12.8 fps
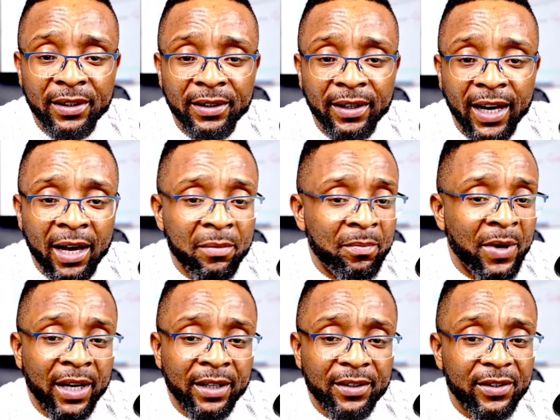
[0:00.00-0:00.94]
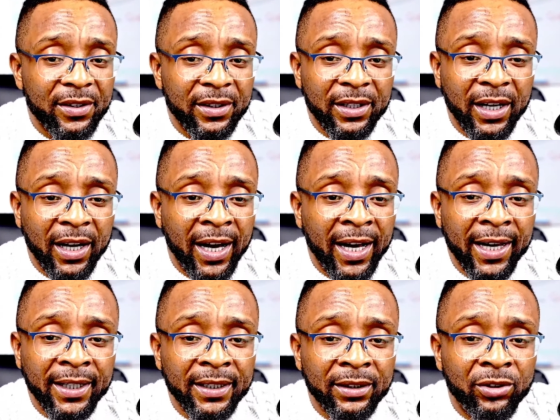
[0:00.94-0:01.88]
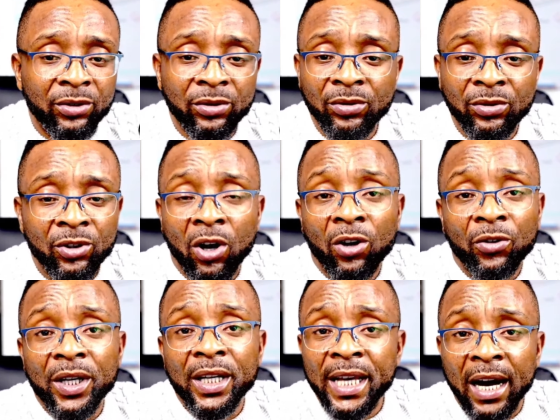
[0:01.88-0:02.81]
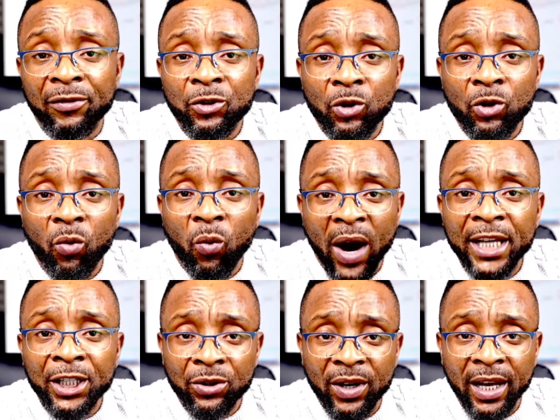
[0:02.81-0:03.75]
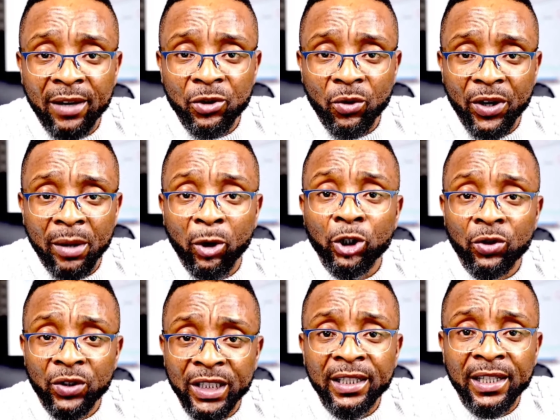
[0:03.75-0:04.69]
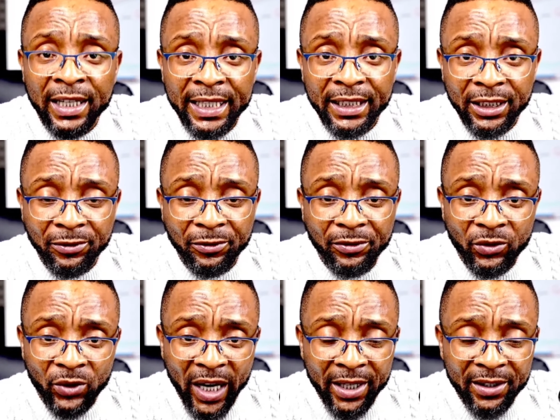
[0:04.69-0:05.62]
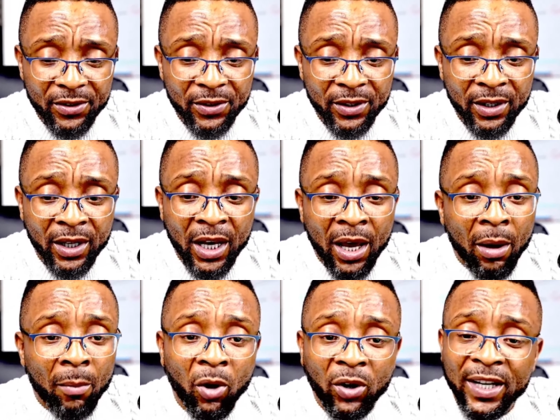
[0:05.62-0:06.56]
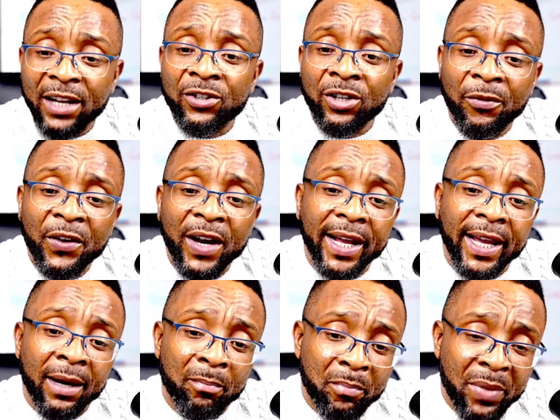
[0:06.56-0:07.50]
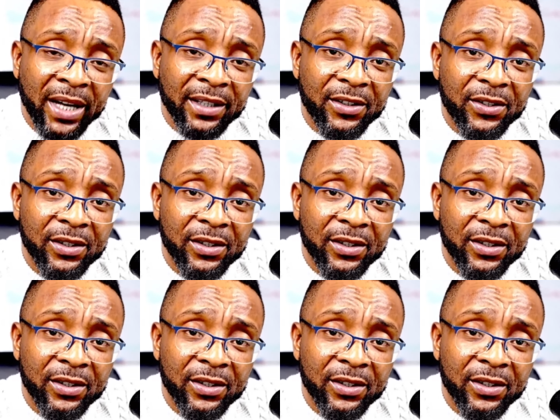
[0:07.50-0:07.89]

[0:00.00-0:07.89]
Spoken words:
I bet I do not really have to know why you left, okay? But you did leave, right? But there's something I can bet.